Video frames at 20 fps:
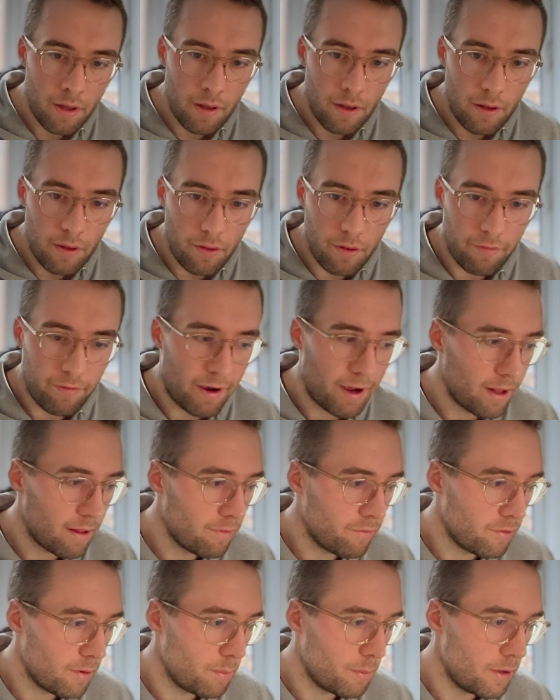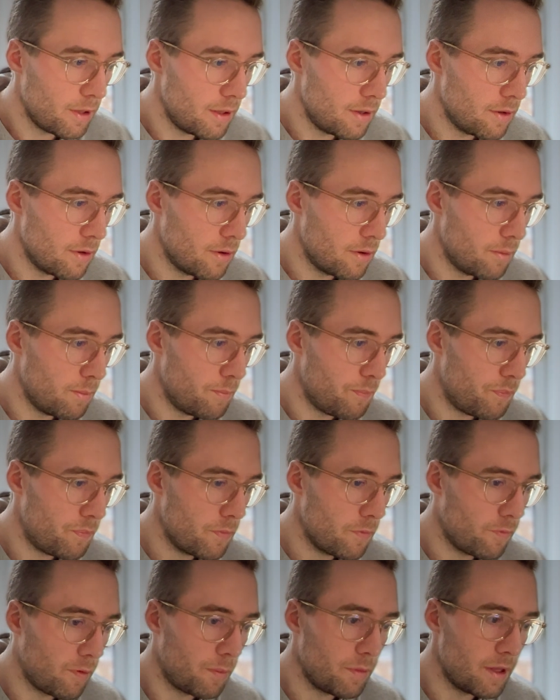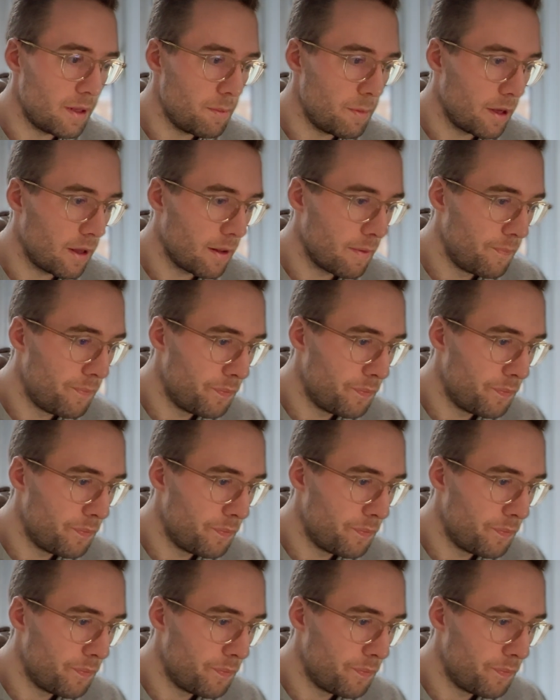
the file from the email.